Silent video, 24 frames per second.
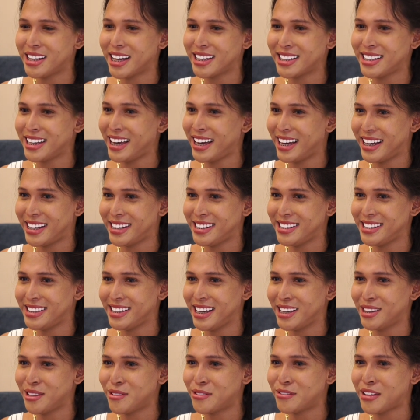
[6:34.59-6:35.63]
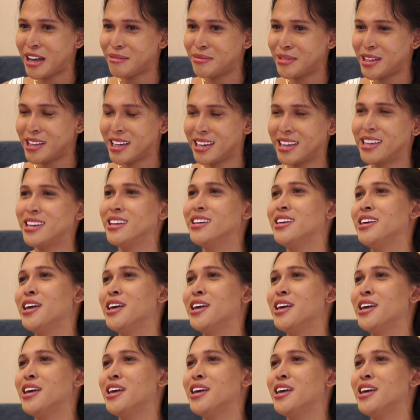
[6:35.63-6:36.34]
like kid in the family,